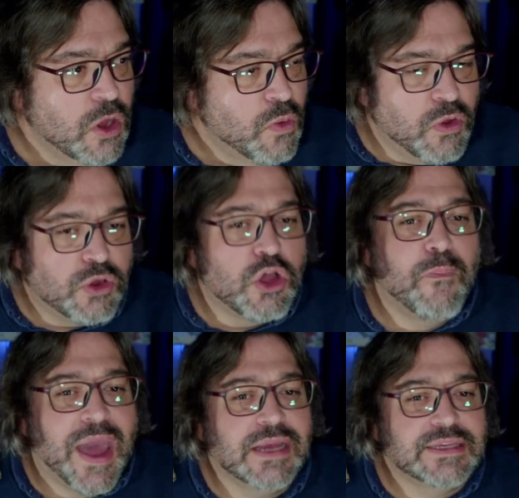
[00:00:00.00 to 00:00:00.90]
Well, go
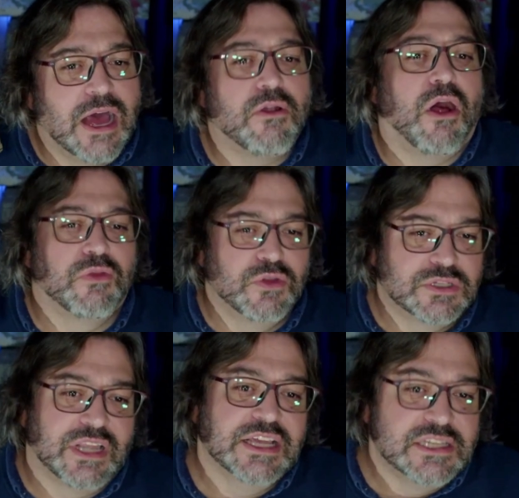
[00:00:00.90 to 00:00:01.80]
paint out all
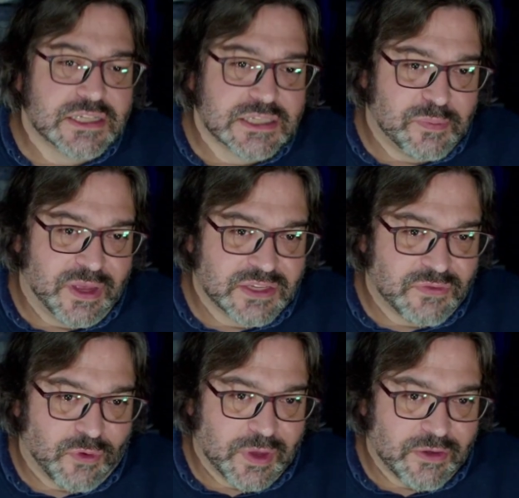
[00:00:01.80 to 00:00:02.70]
those license plates
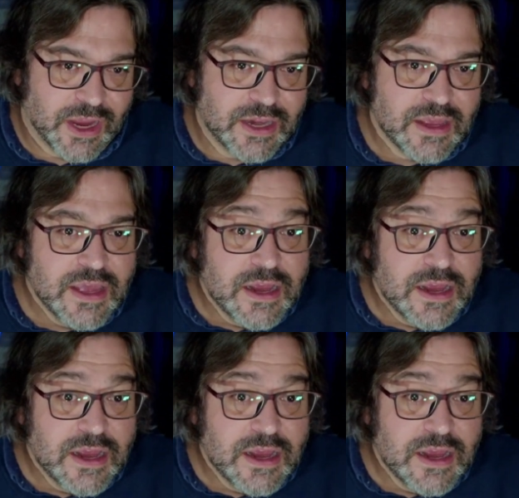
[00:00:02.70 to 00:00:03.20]
for me, right?